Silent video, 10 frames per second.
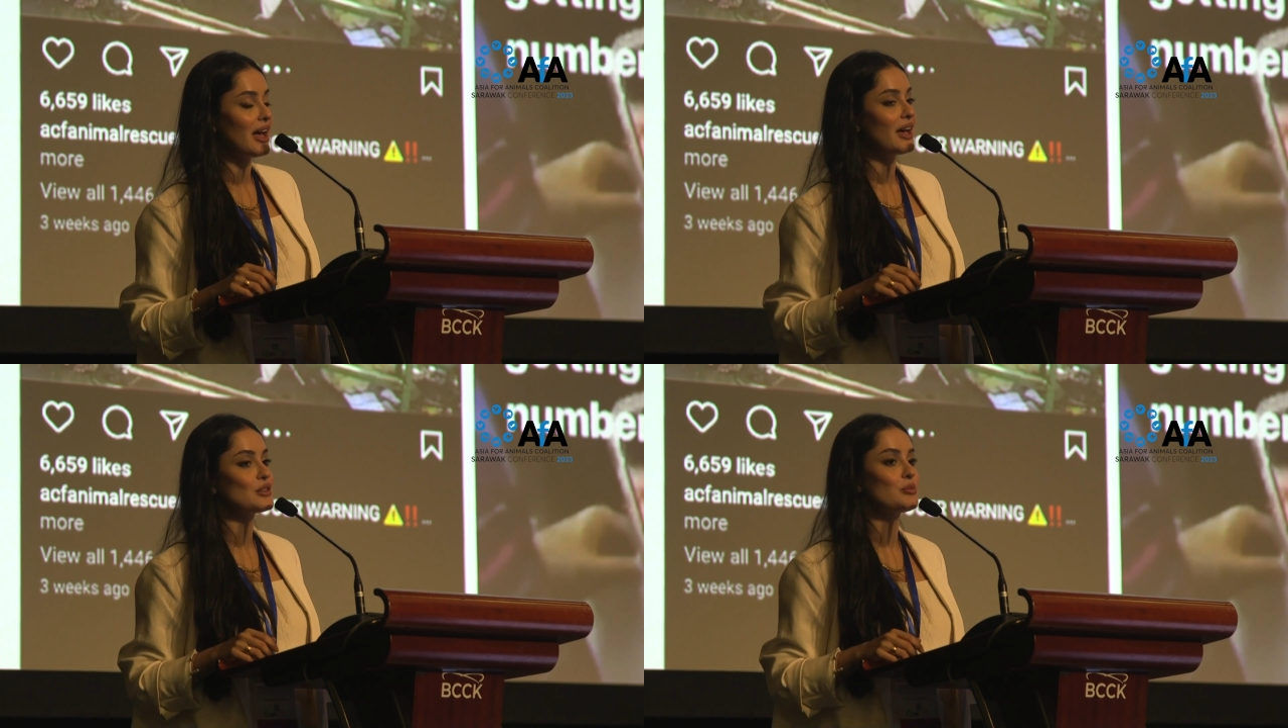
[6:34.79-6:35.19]

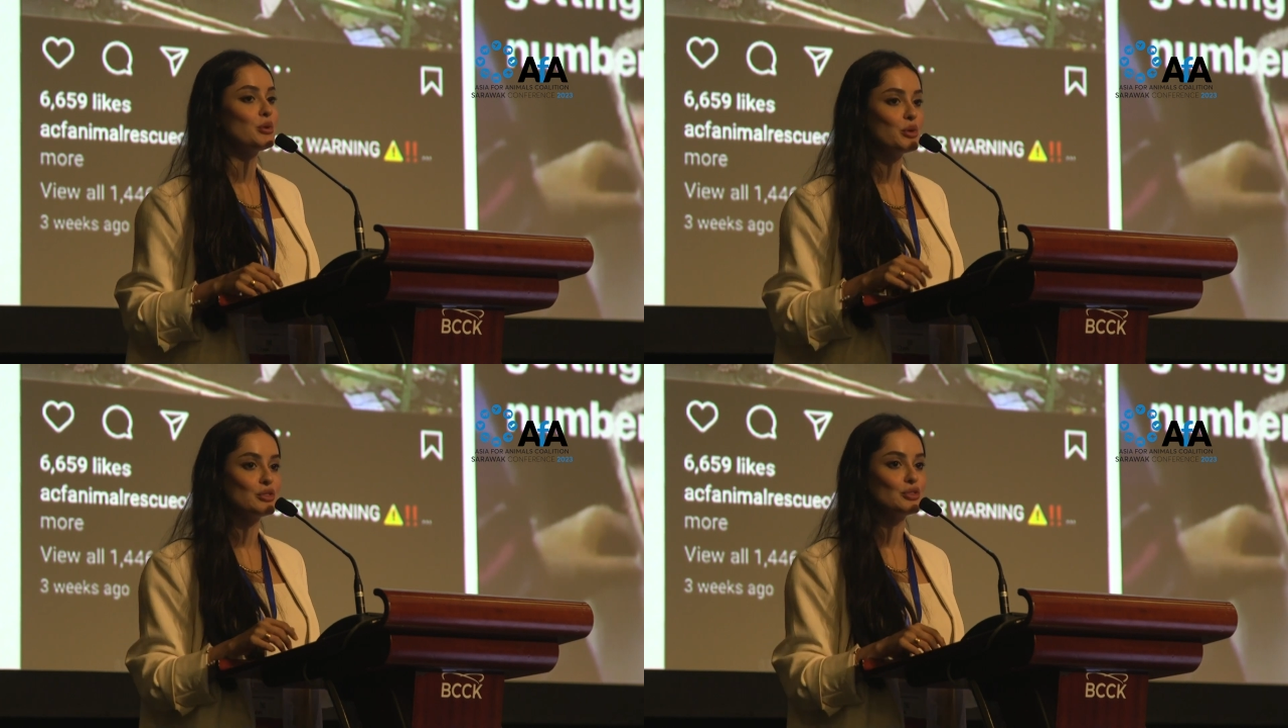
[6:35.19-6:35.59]
as
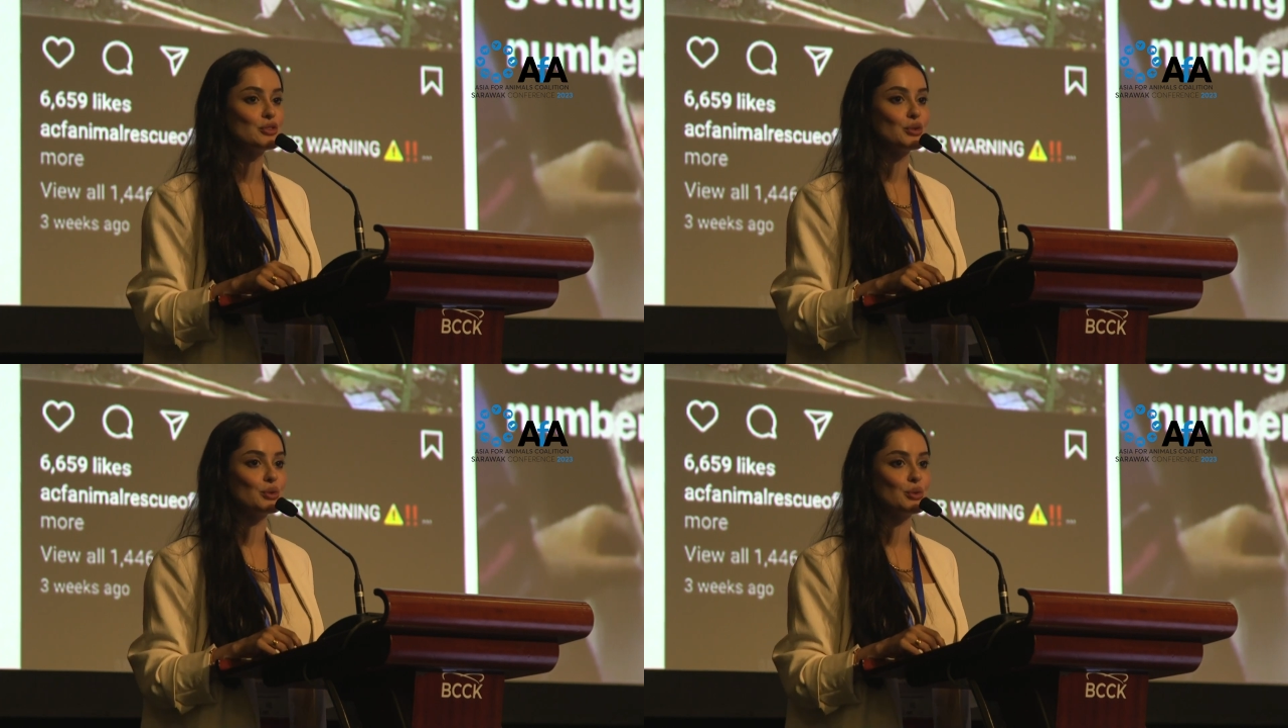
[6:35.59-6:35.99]
opposed
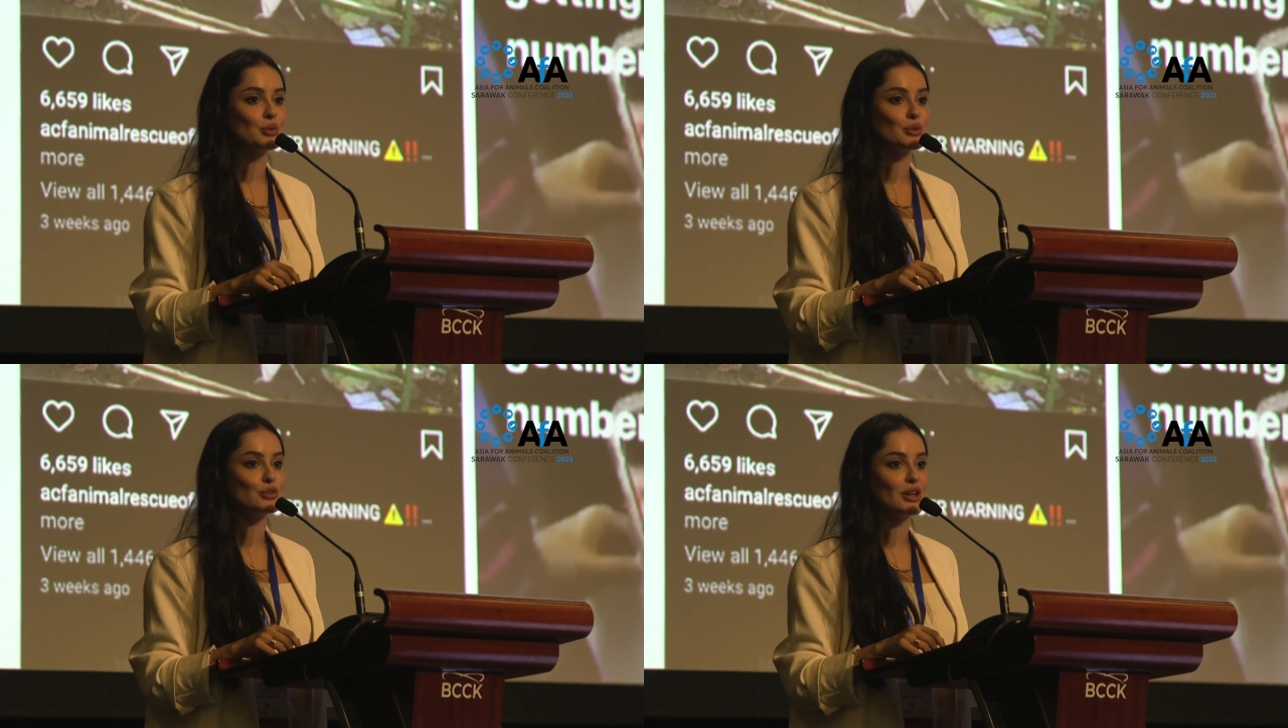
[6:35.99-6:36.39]

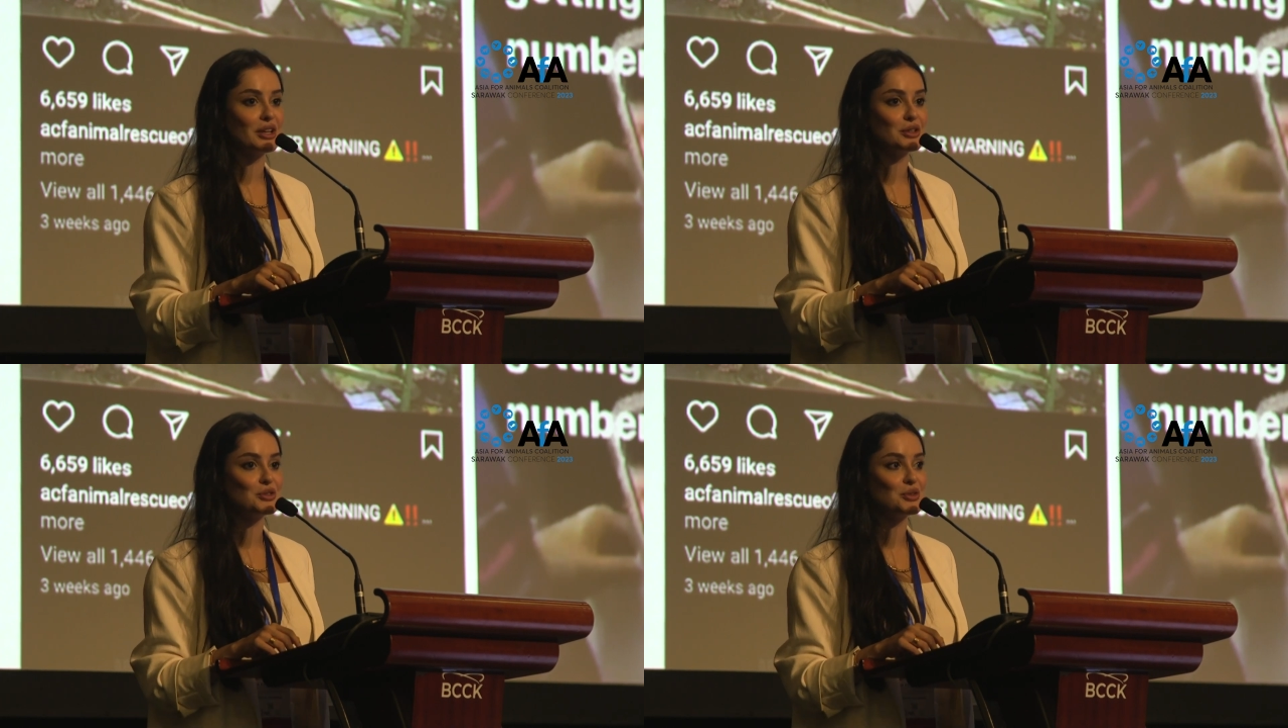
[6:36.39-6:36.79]
to
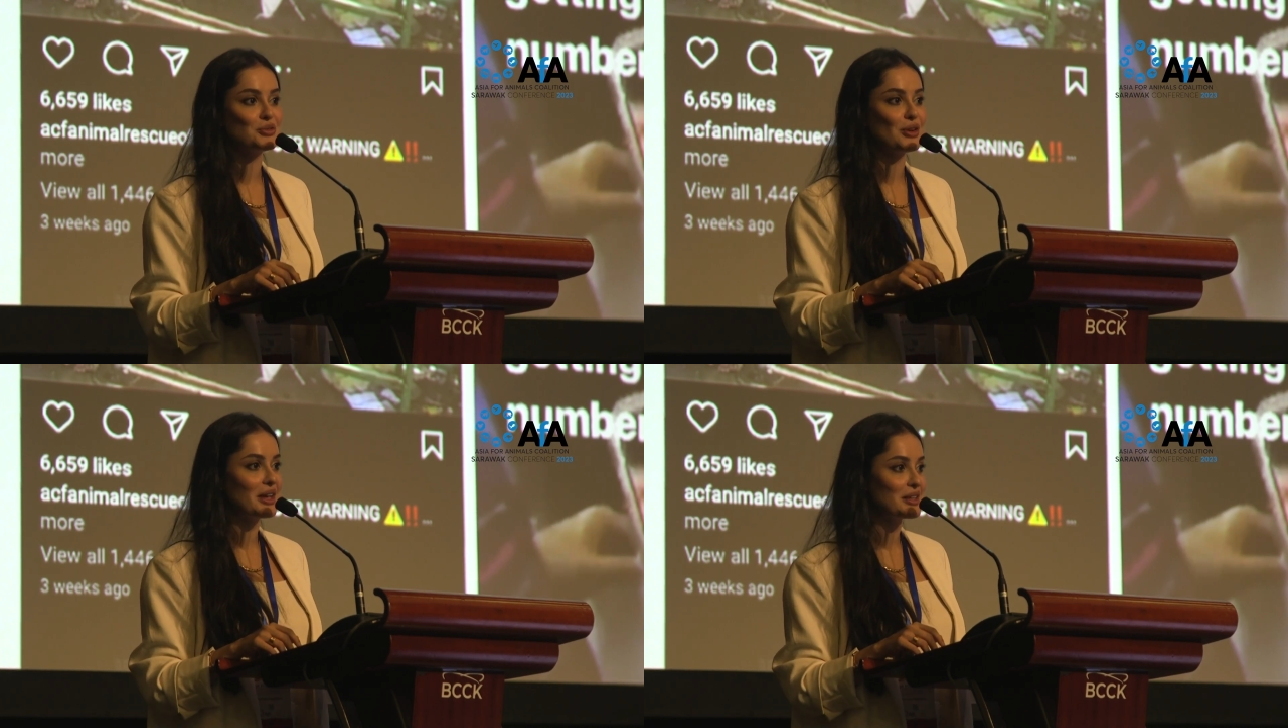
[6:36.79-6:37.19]
trying to
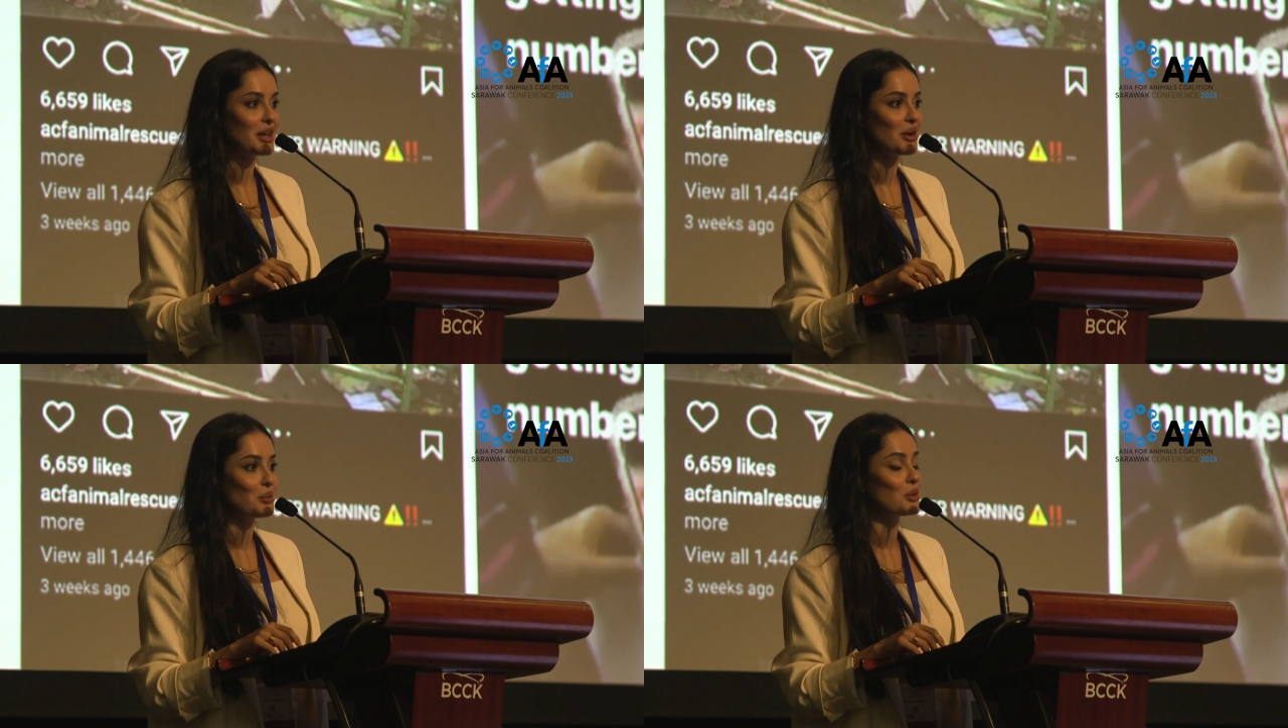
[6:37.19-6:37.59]
find
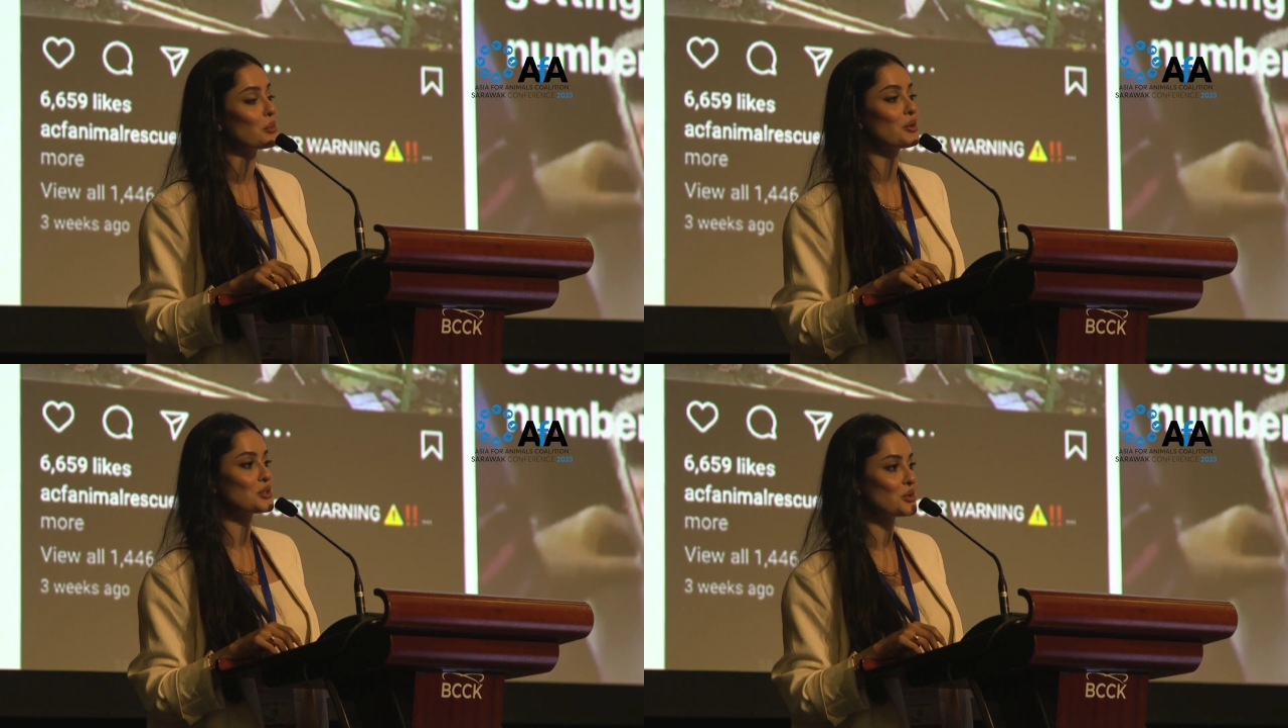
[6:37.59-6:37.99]
out
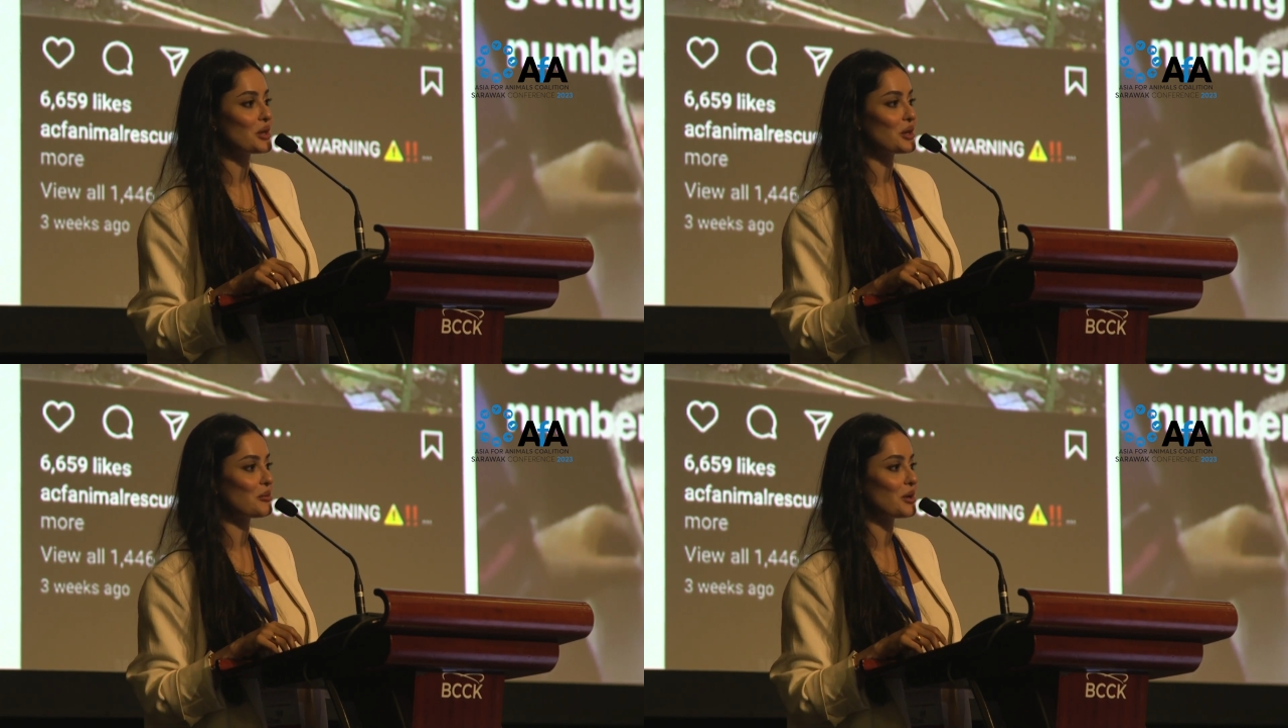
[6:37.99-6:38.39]
what we're
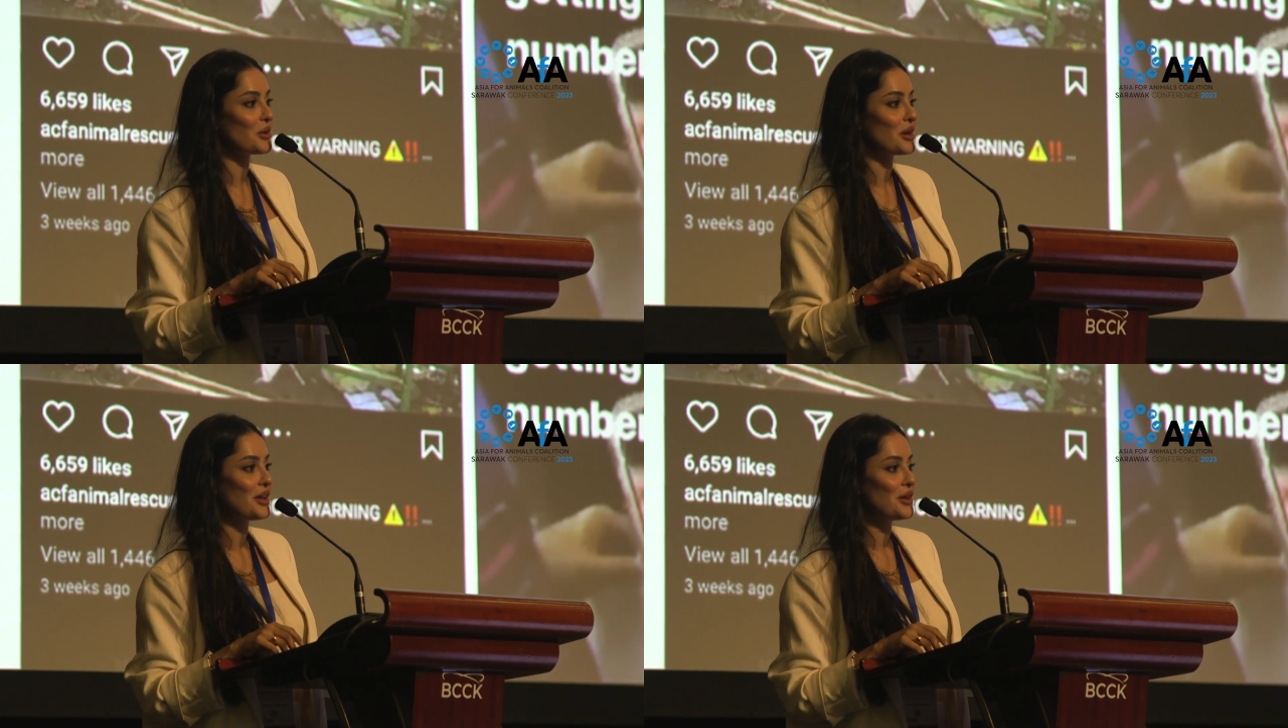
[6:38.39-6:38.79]
talking
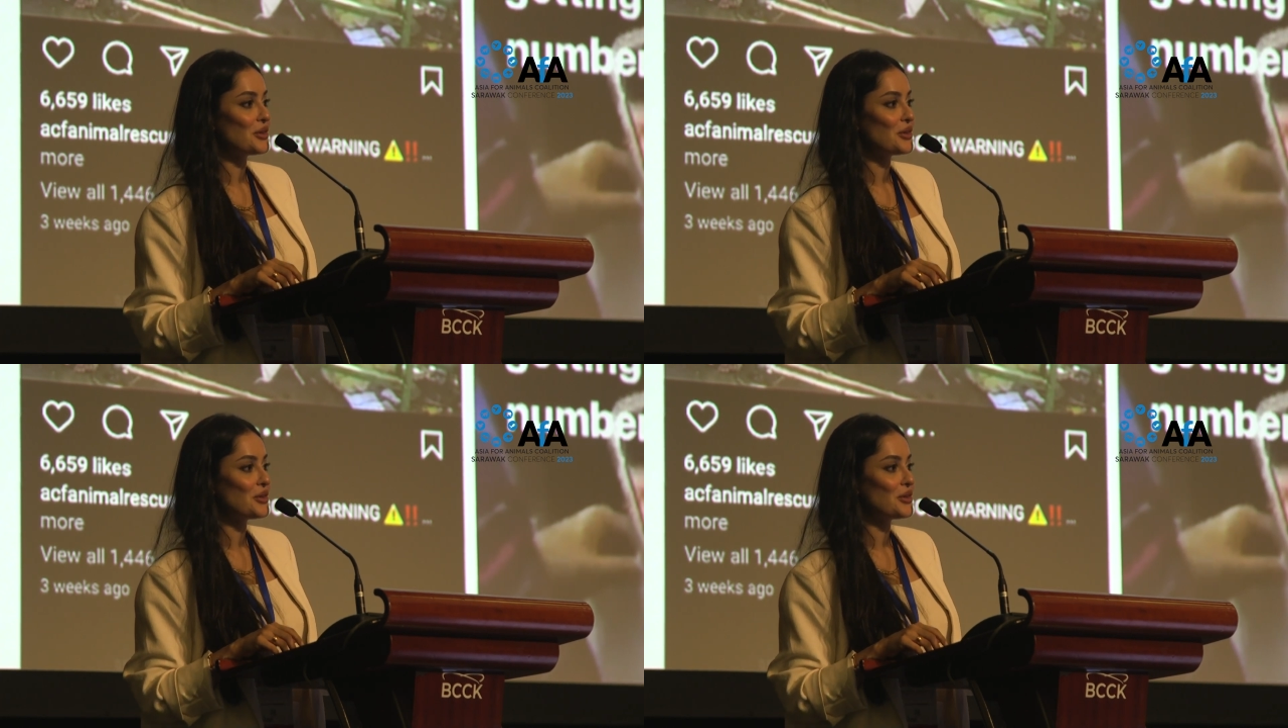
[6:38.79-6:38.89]
about.